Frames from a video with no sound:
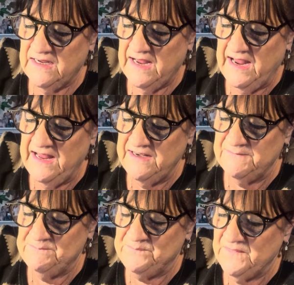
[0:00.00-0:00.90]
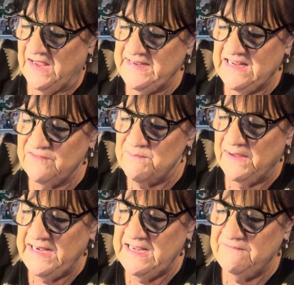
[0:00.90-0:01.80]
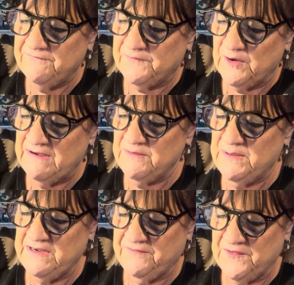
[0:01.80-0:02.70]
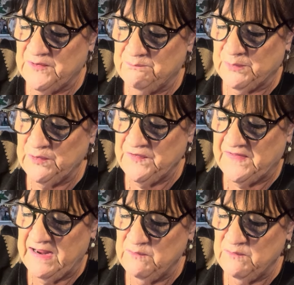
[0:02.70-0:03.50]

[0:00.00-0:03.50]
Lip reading: And I give money for everybody for their birthday,